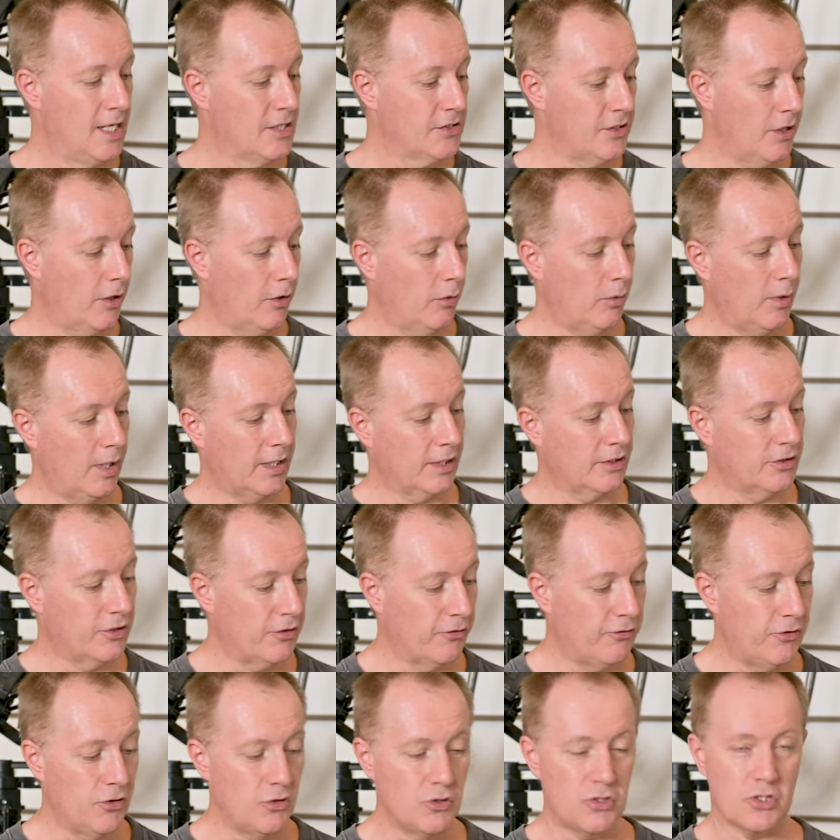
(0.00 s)
So uh,
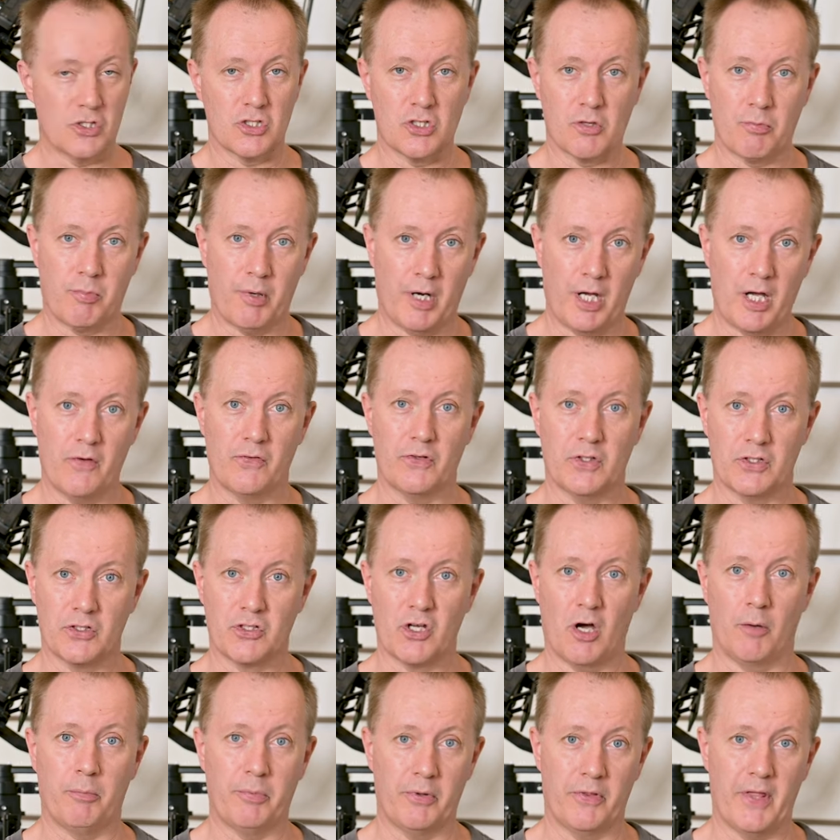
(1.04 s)
diffusion spray over the
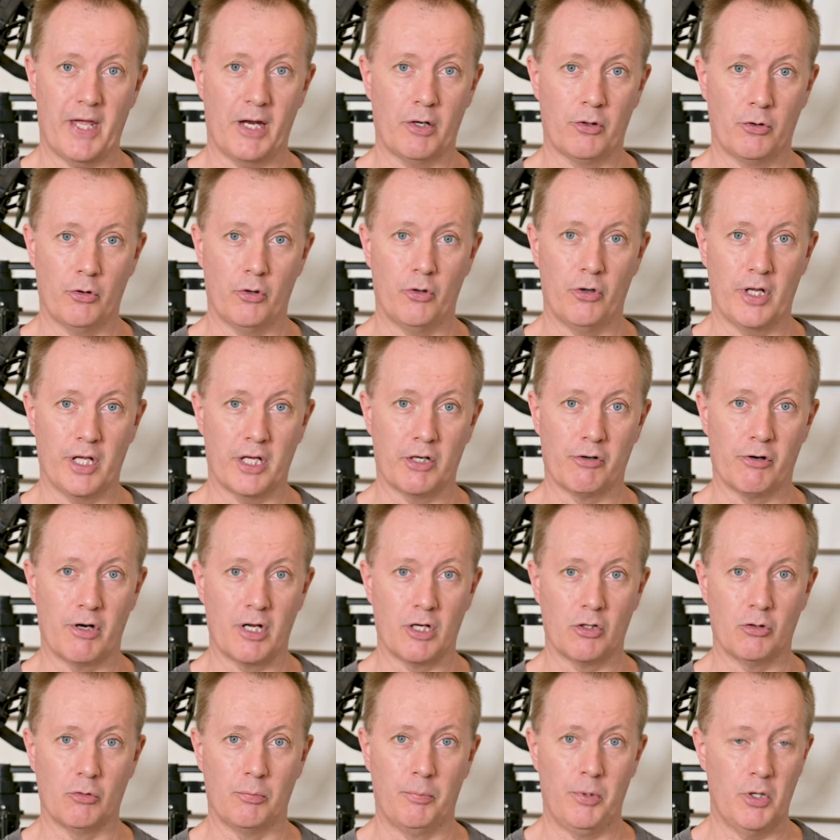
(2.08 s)
top of that already
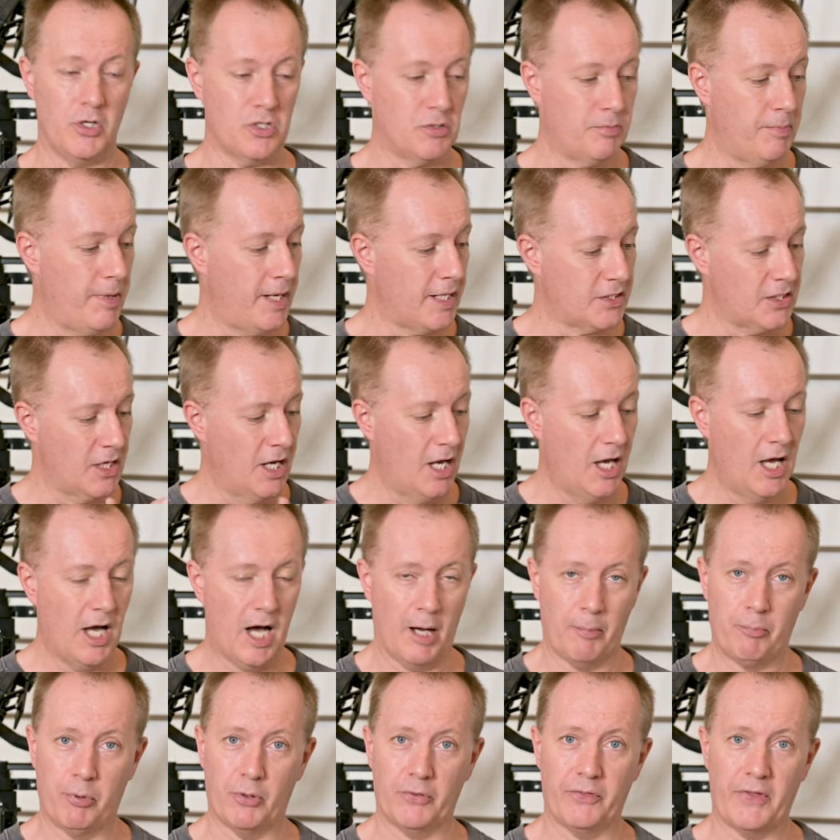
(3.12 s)
crinkled perspex.
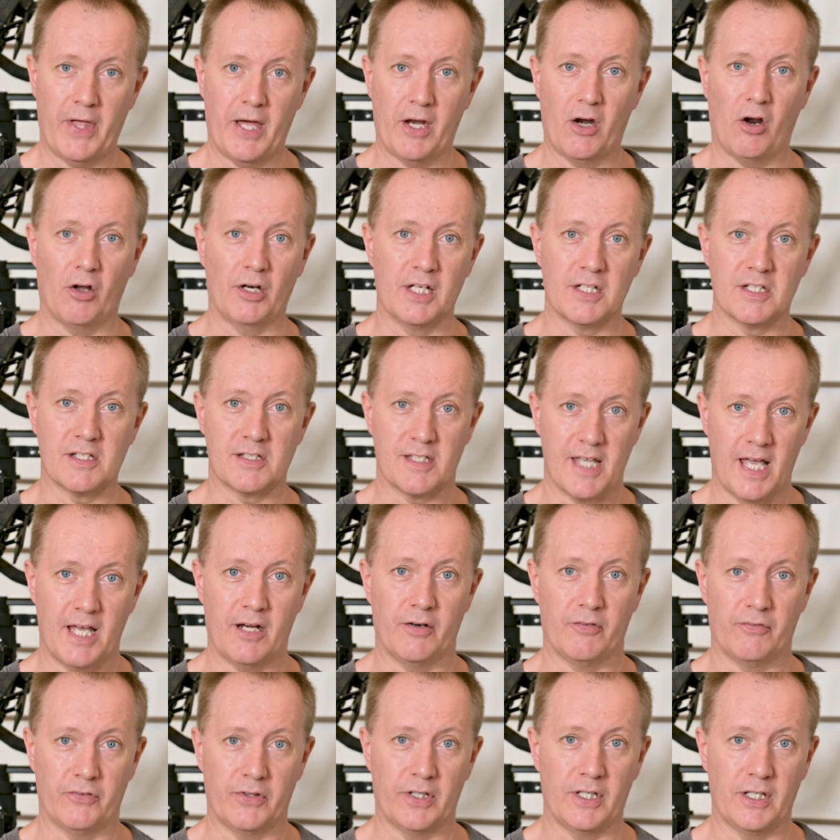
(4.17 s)
I put that on
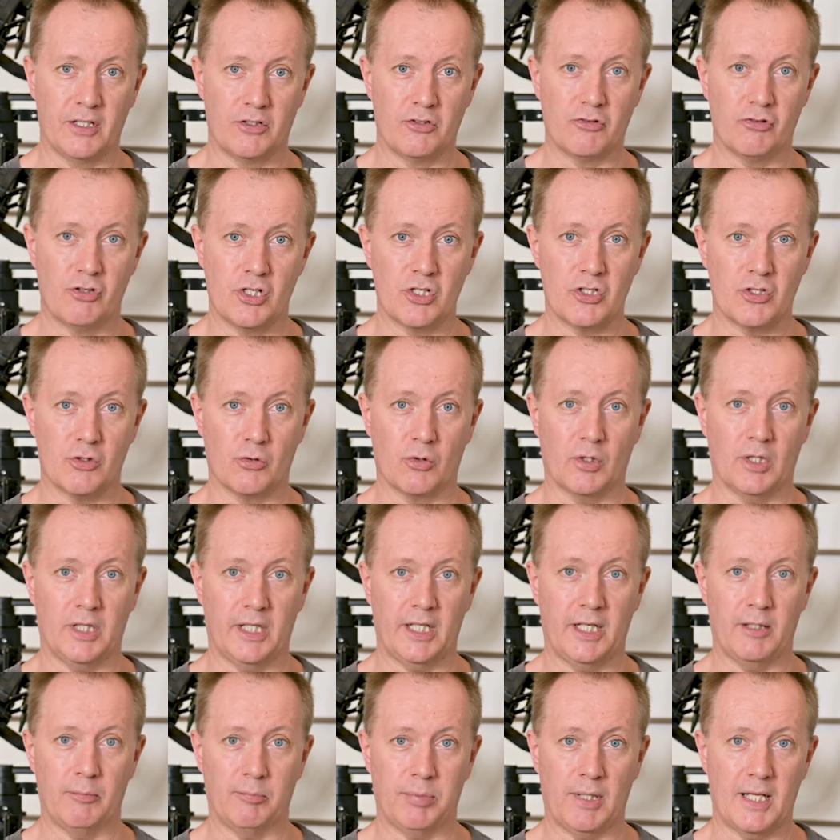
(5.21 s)
instead of the traditional
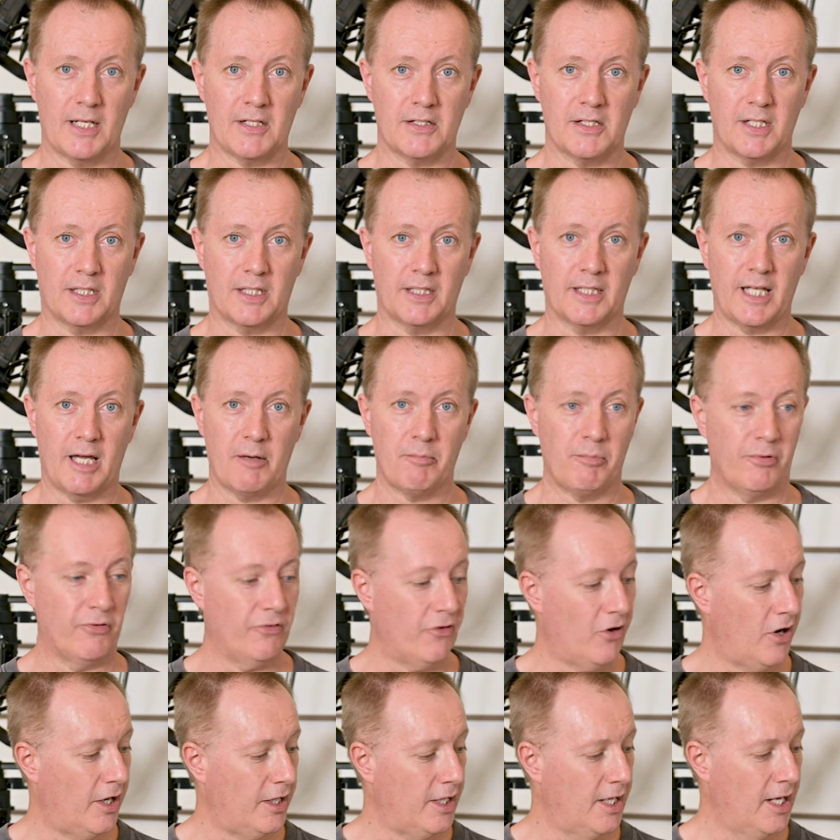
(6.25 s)
clear plastic that they
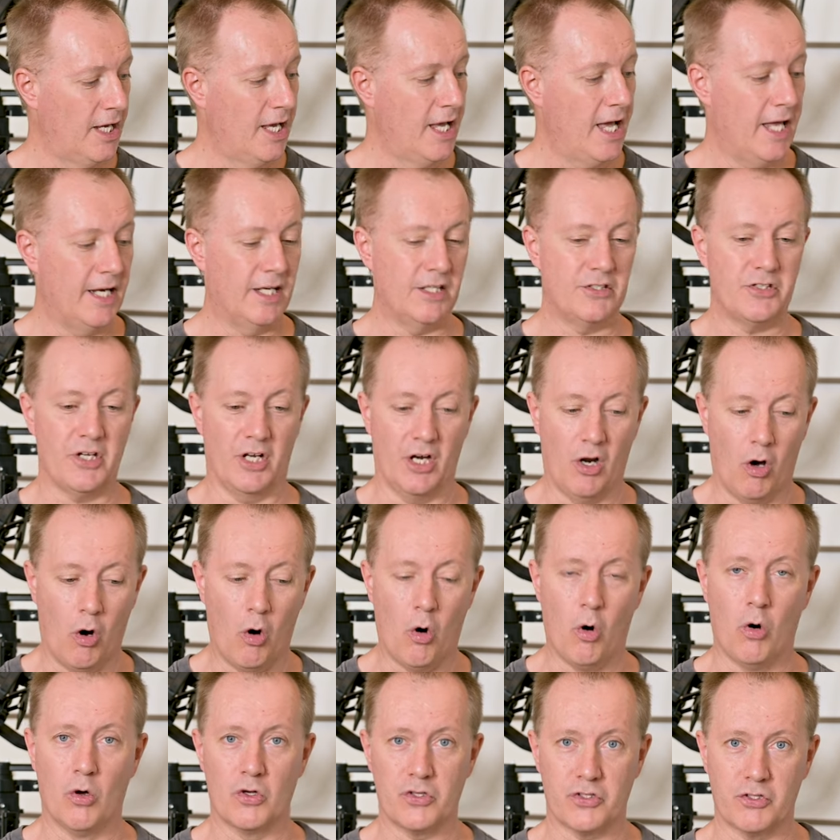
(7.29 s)
provide, and it's an
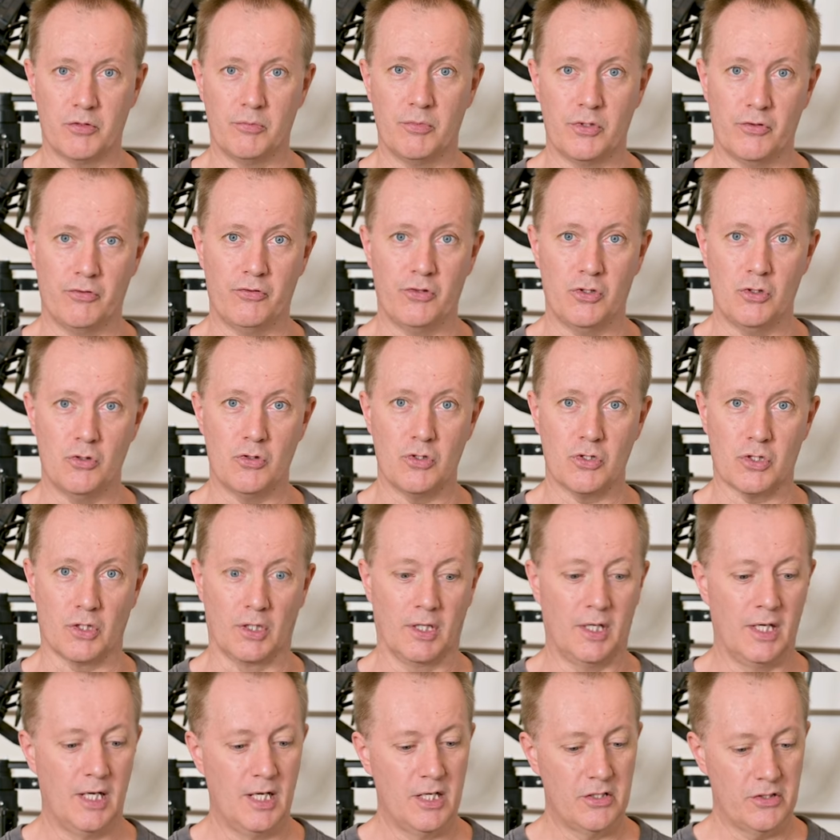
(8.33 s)
awesome
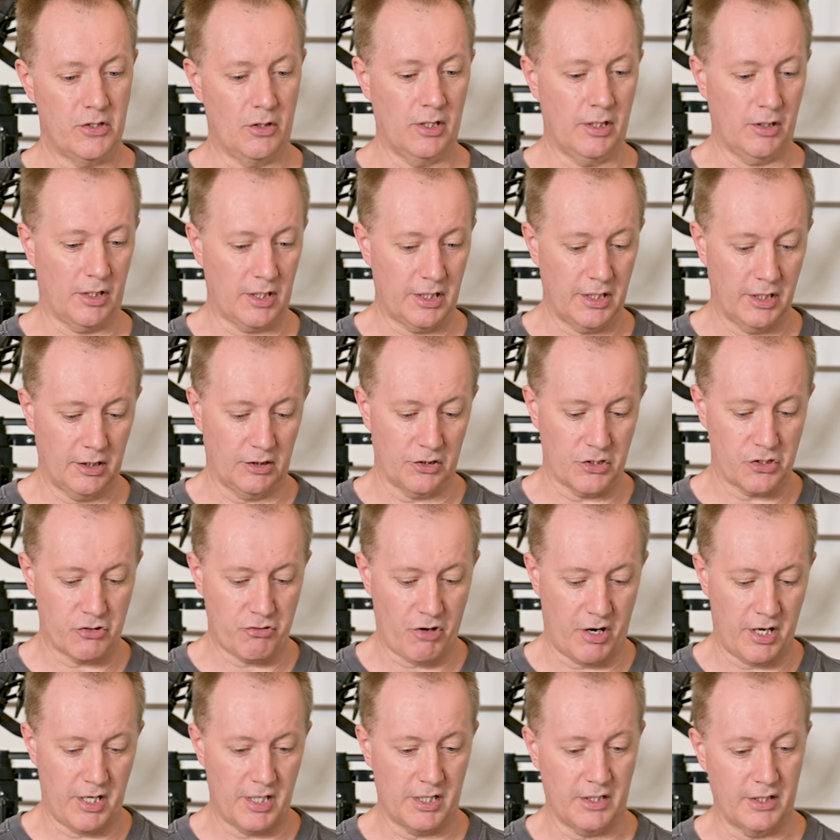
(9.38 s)
diffusion. So look, I can
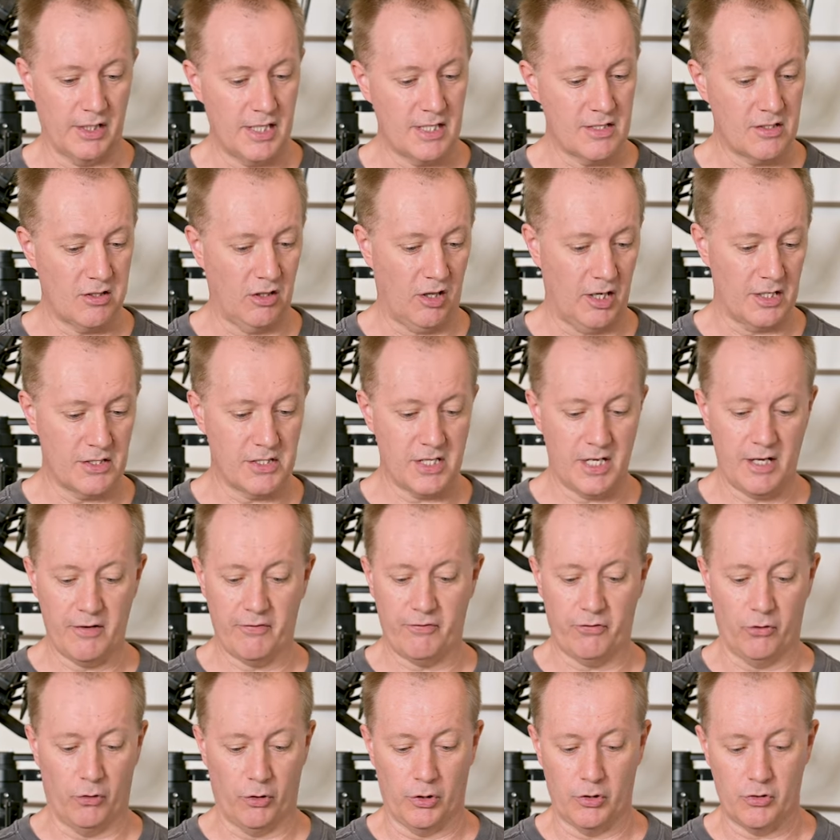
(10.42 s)
illustrate it in these lights here
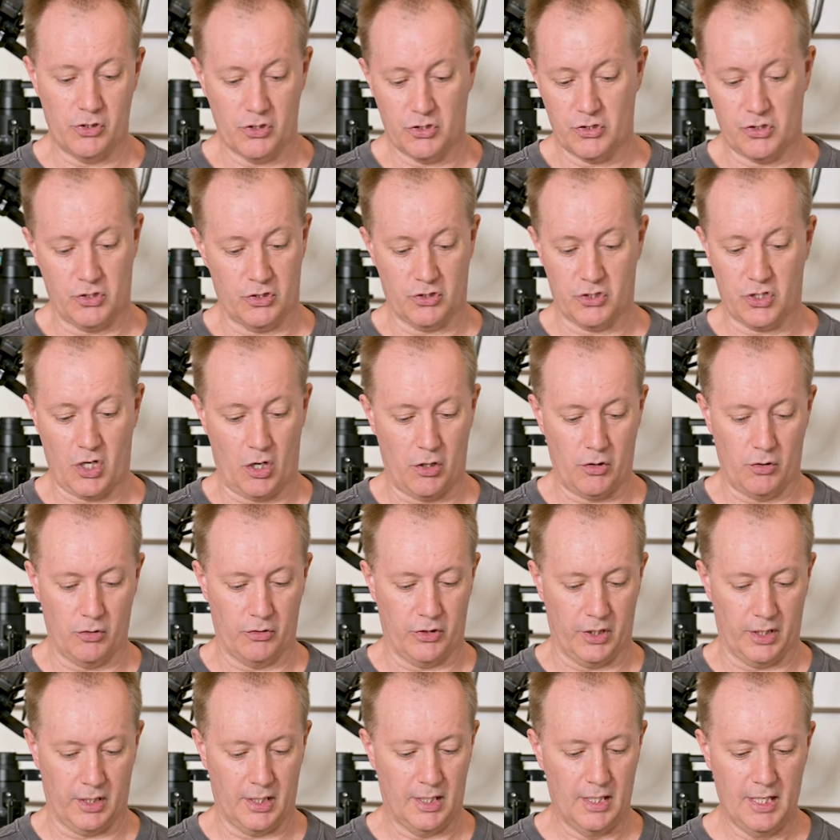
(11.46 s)
for you, just to show you
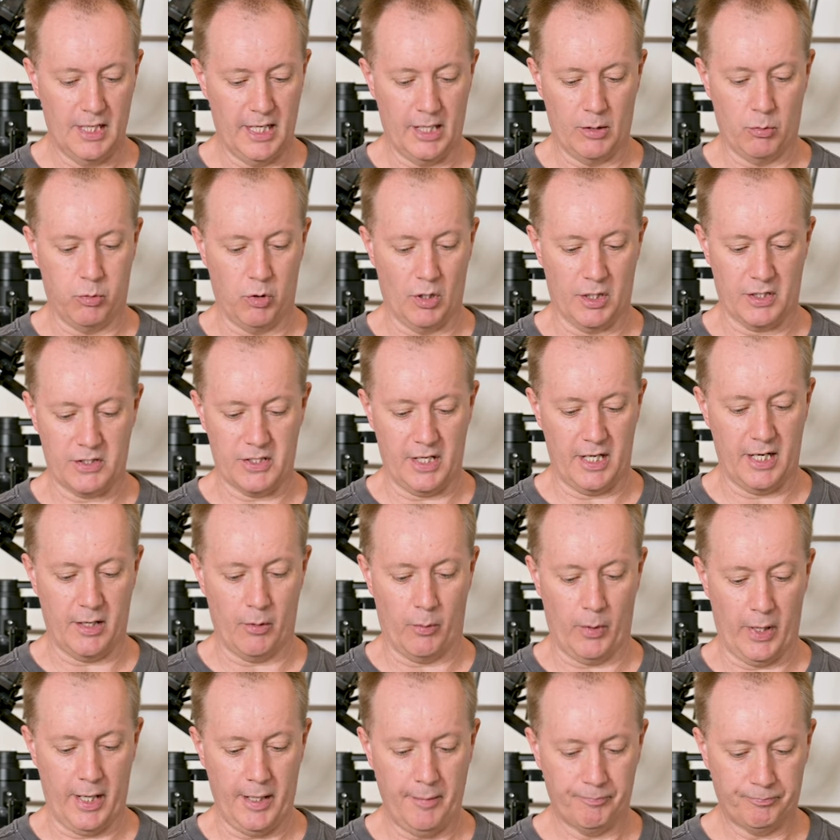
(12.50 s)
that it works
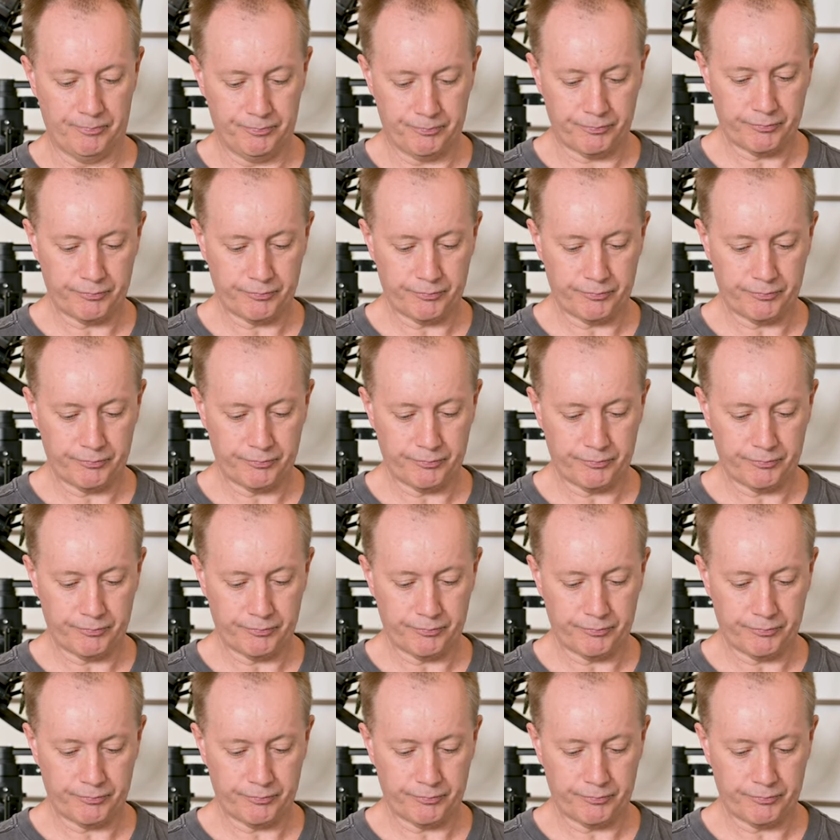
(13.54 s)
anywhere.